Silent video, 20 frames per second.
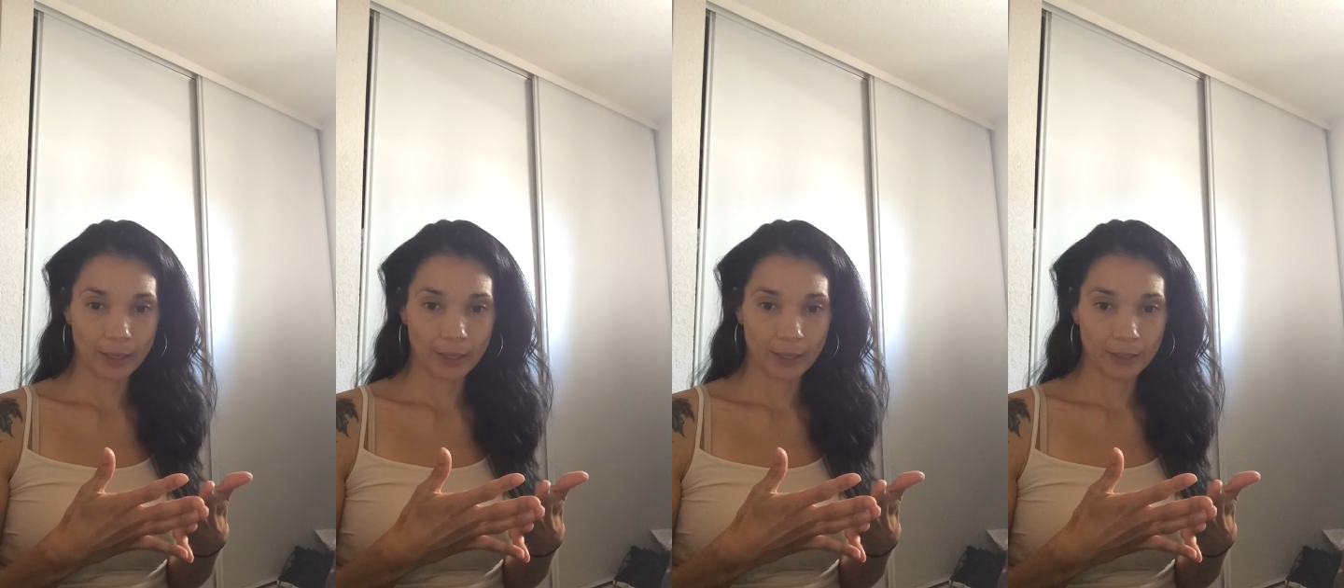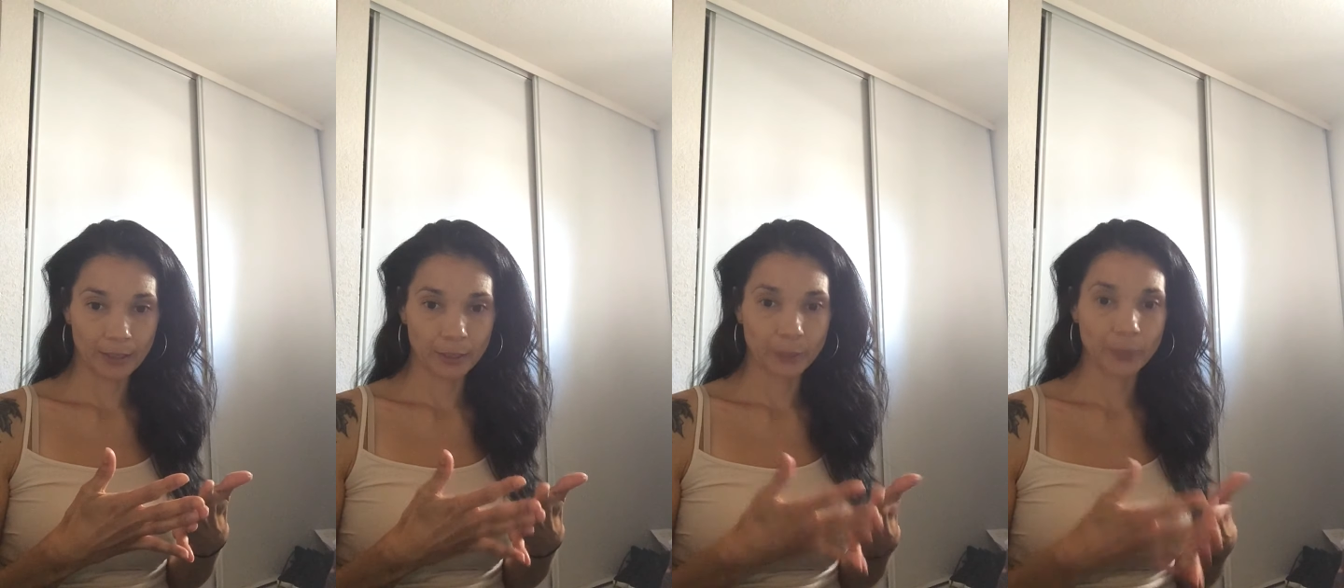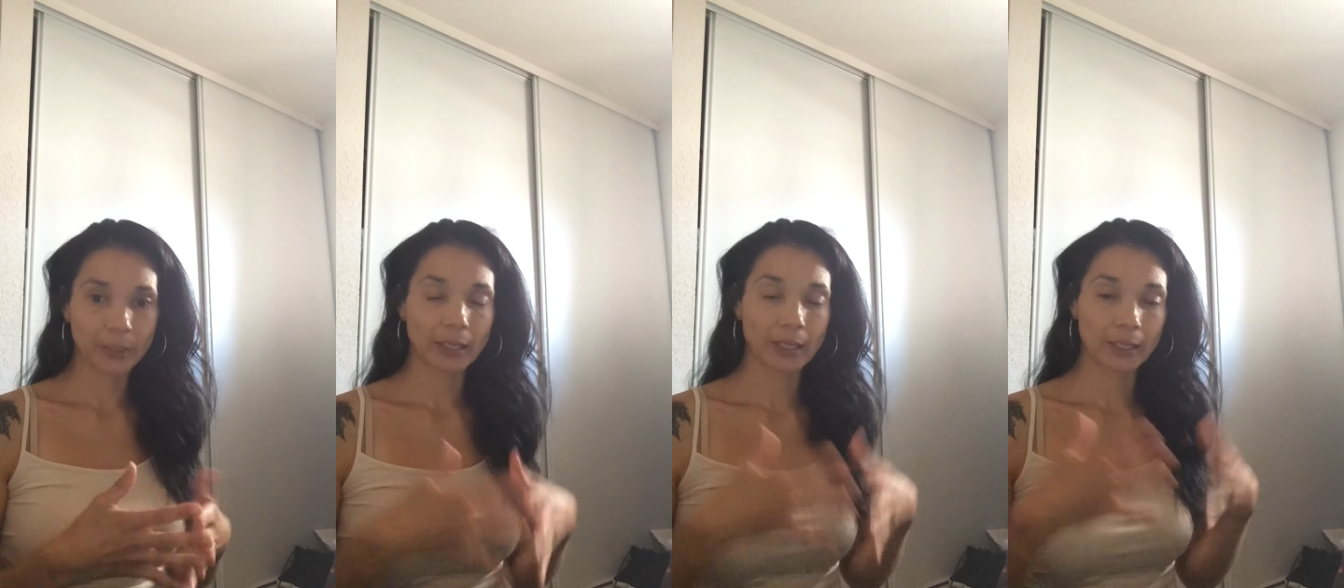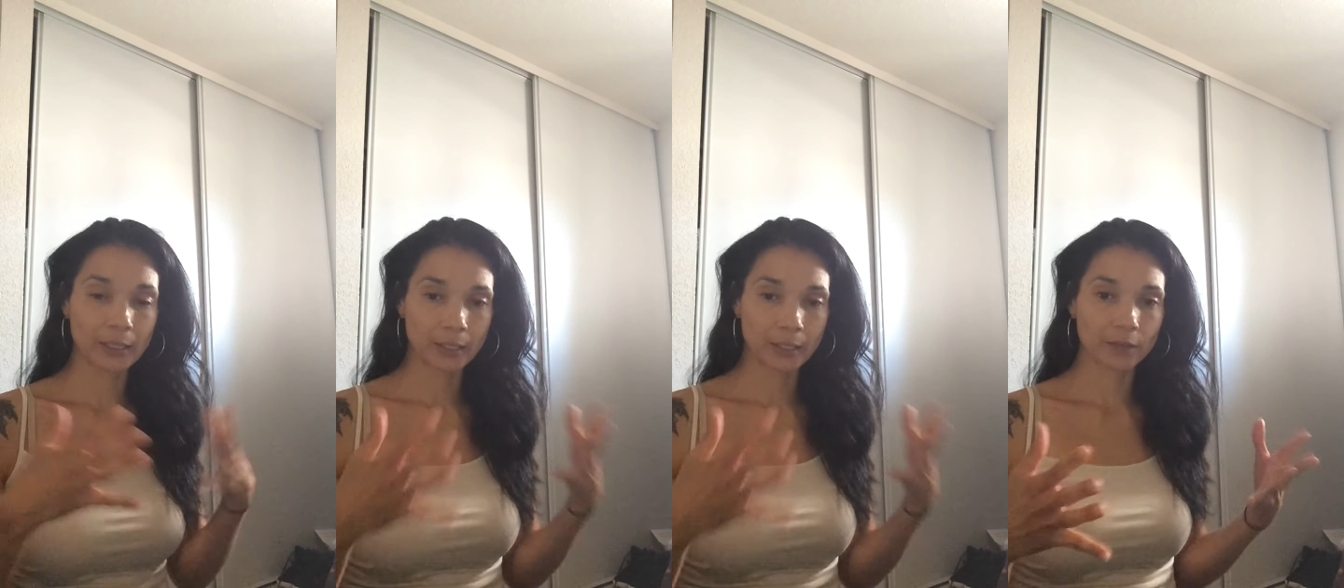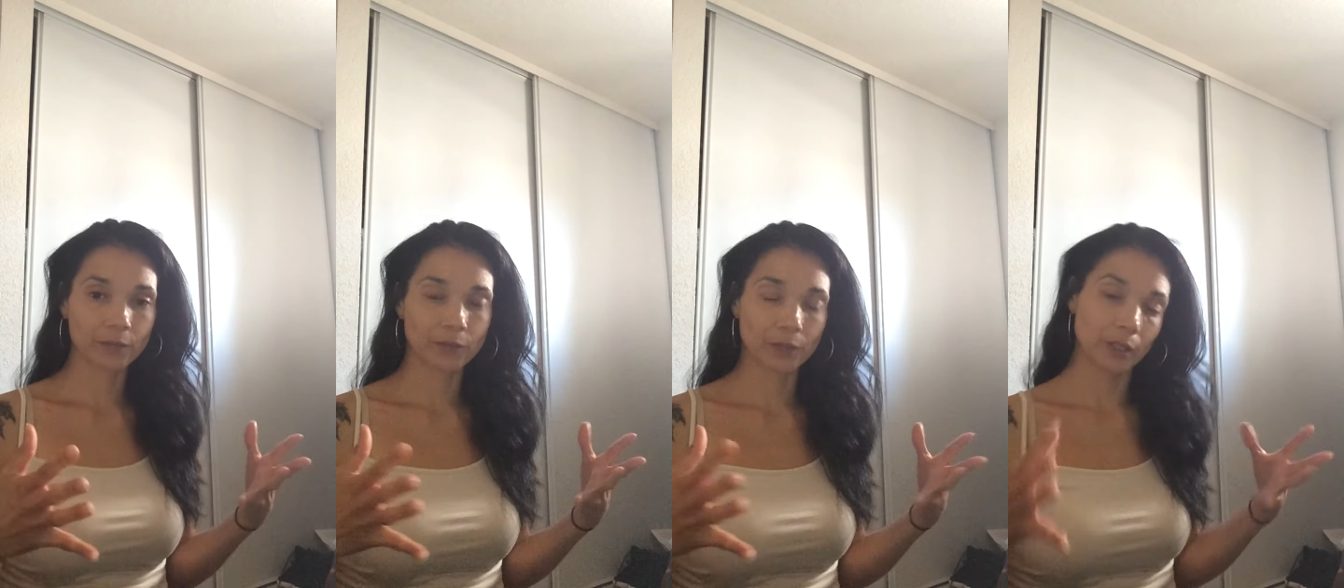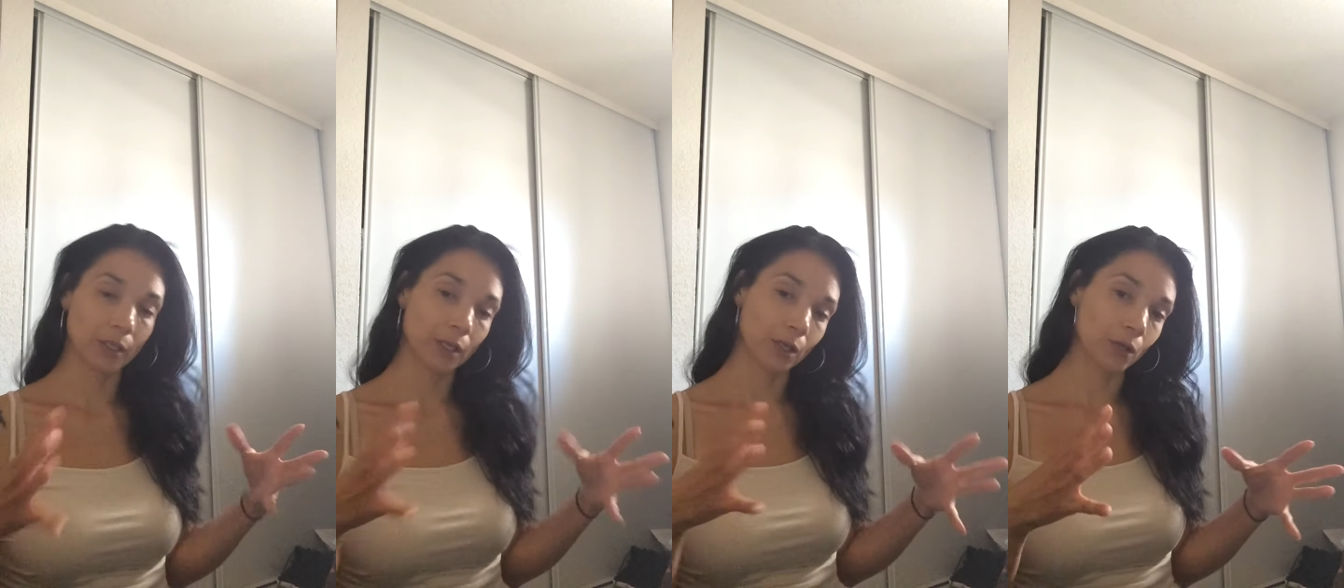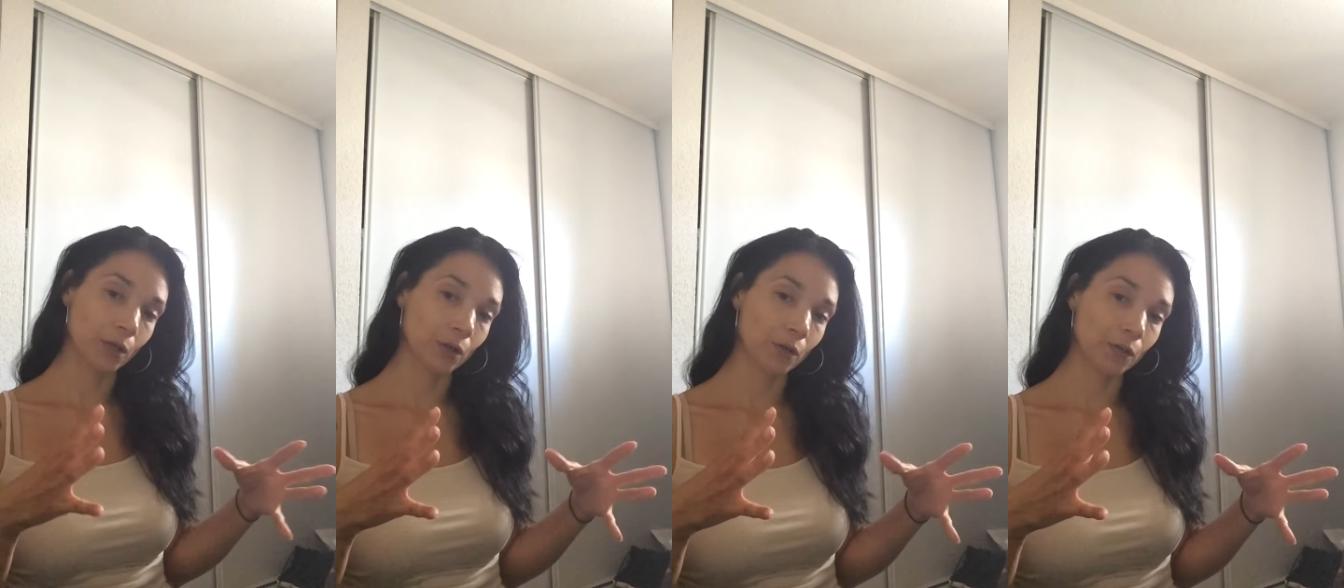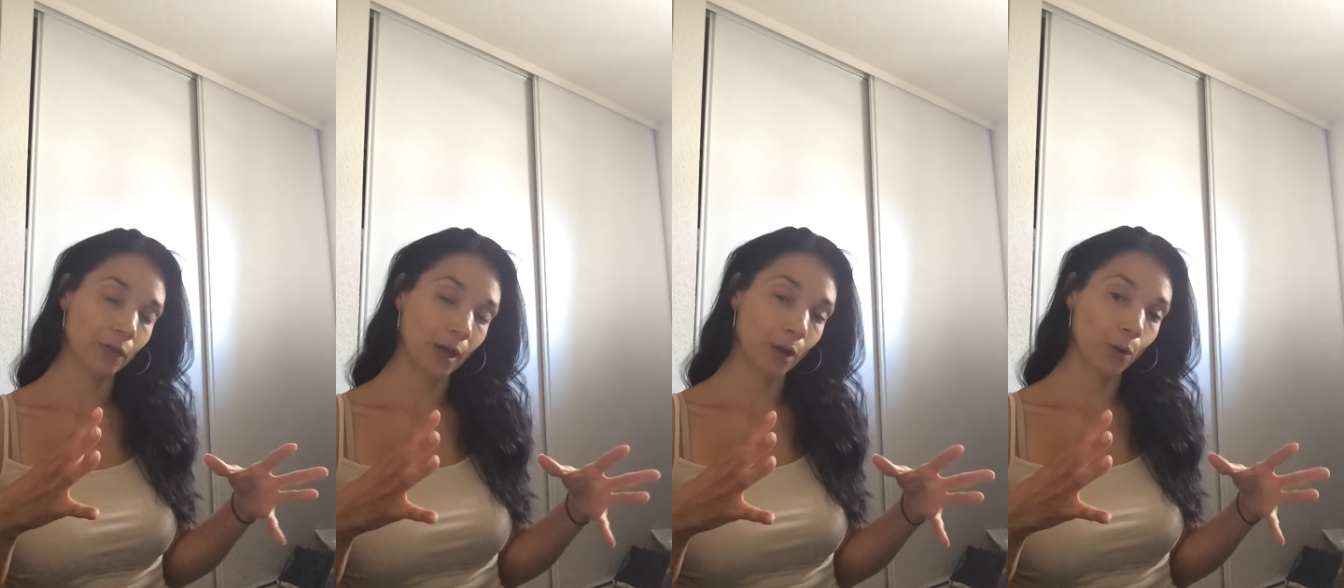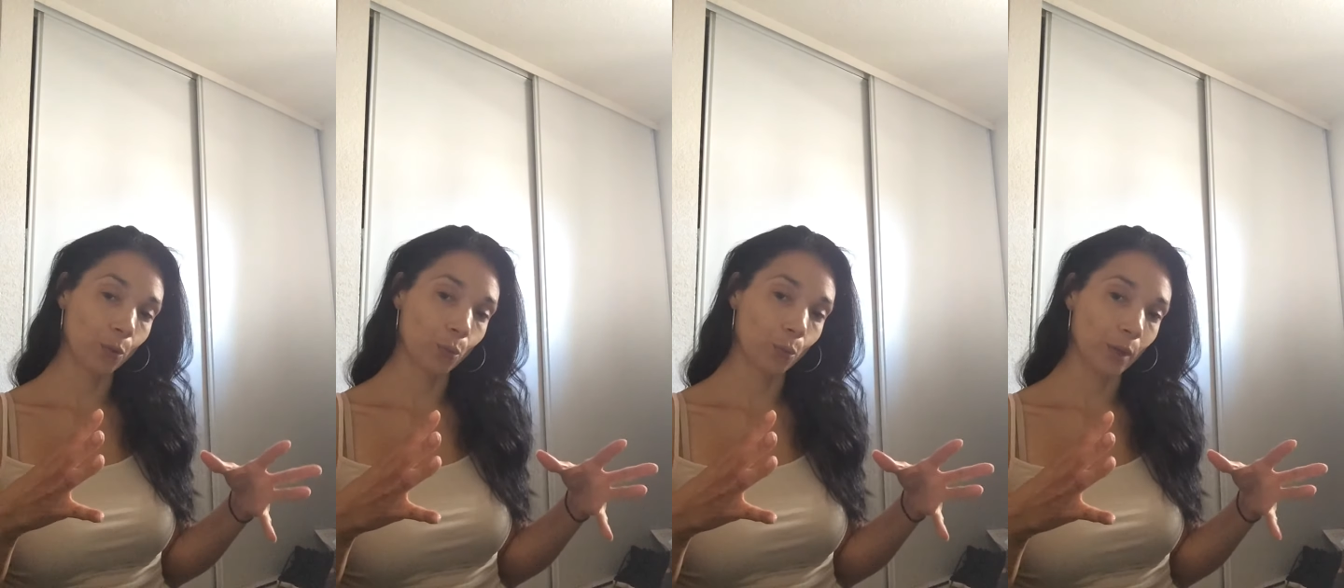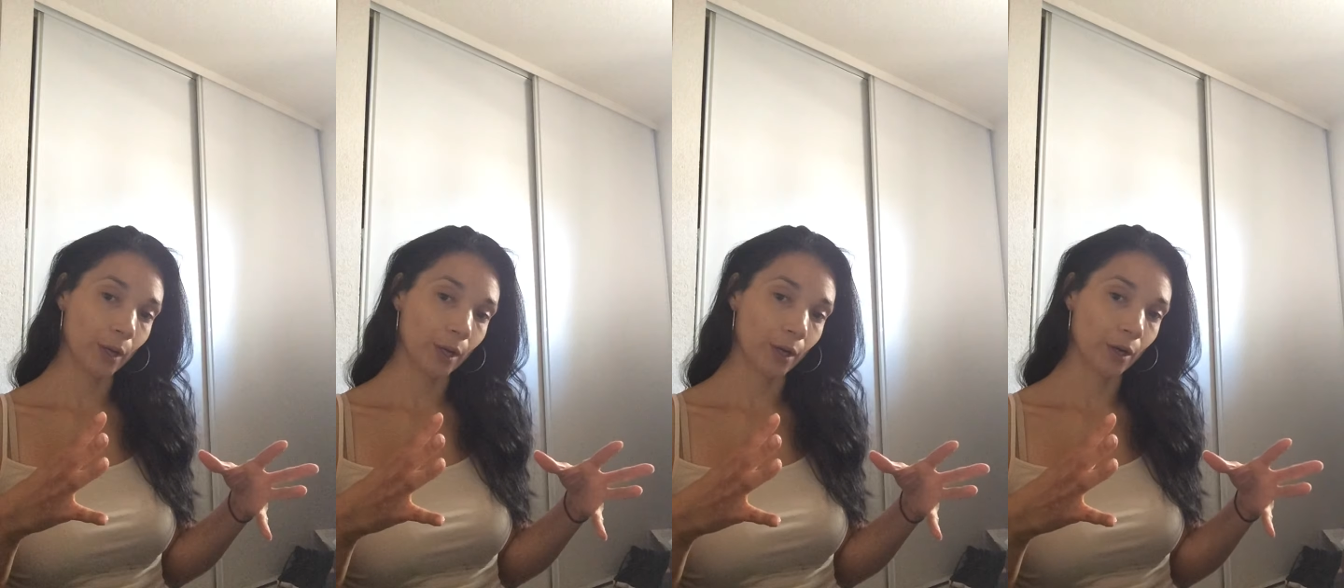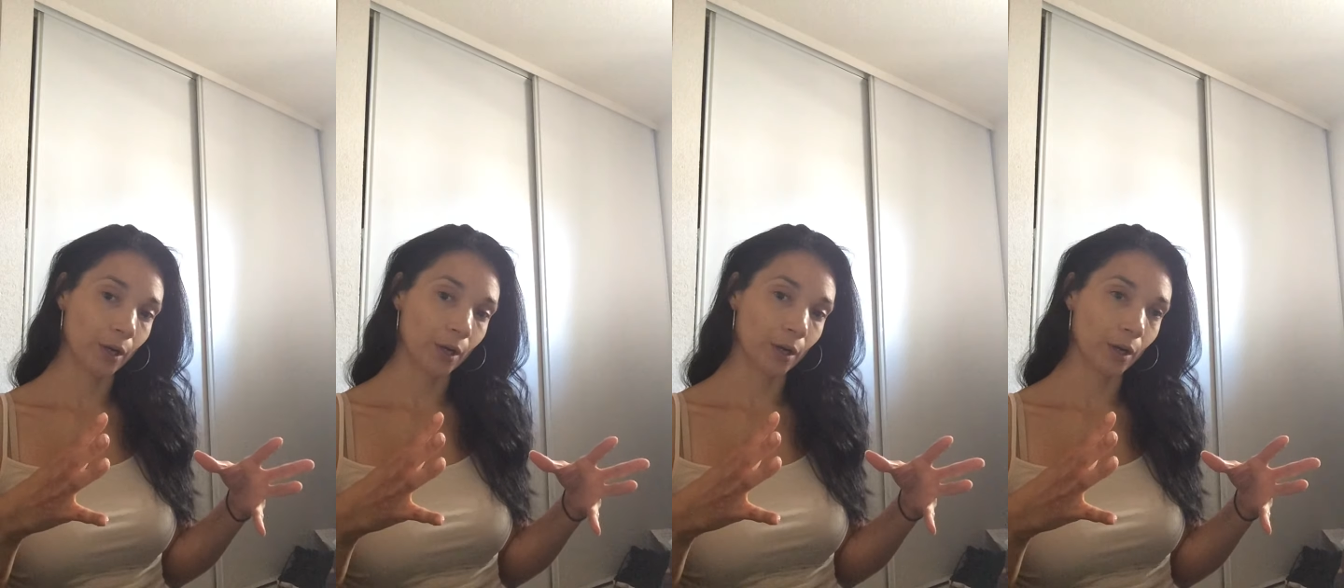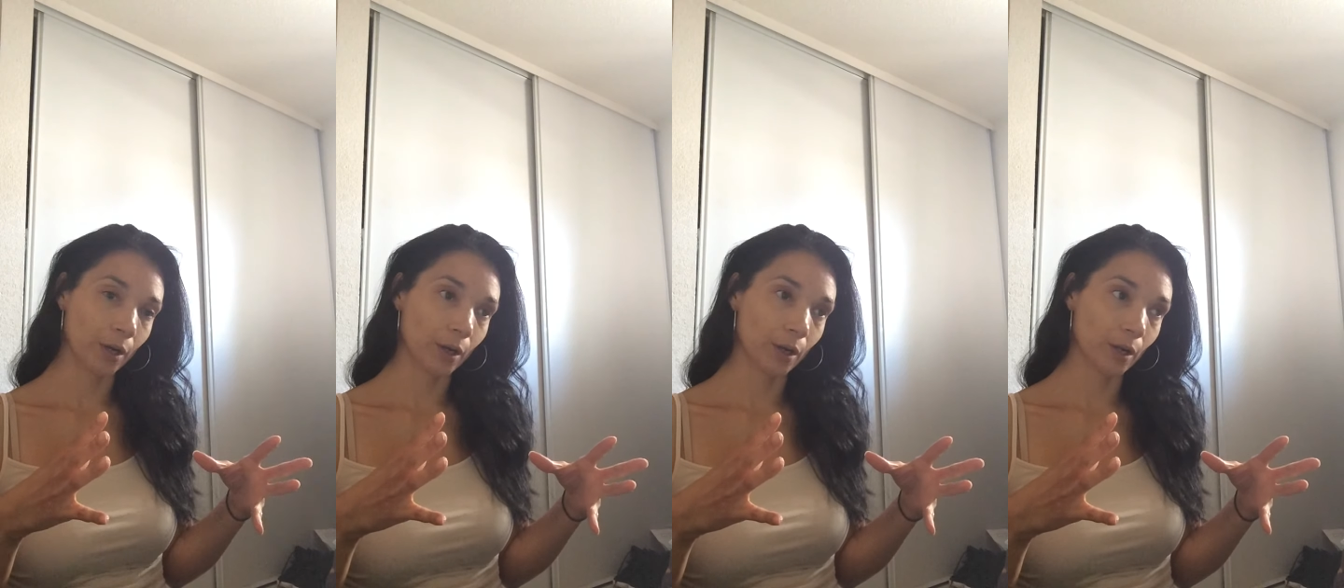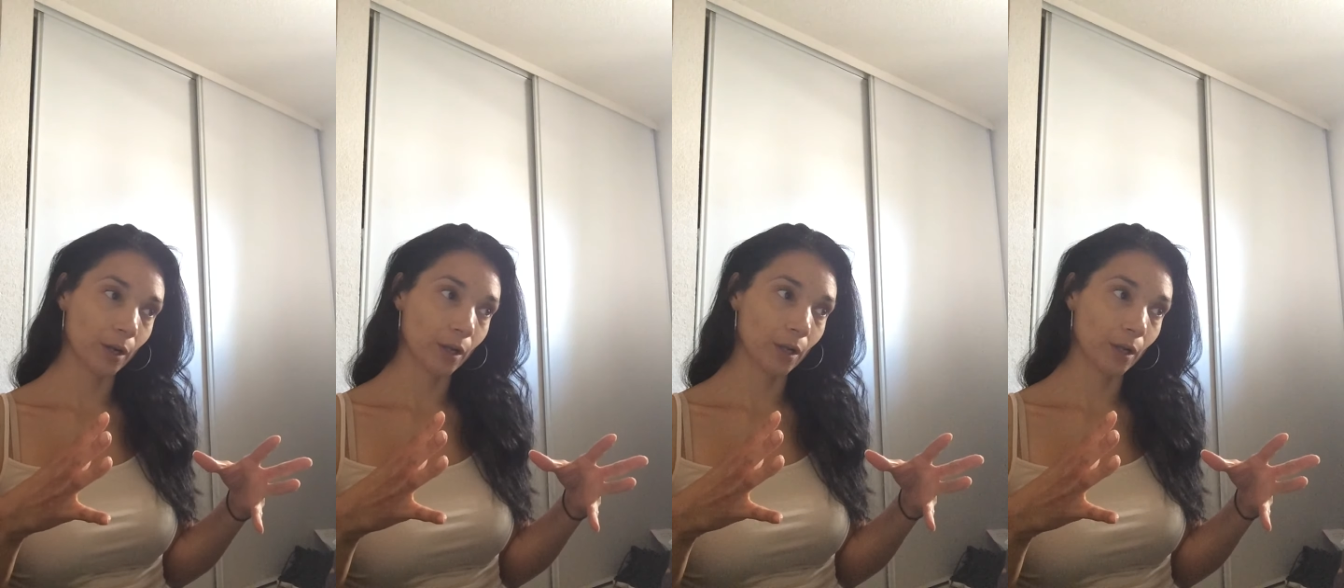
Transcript: at the beginning of the year that we're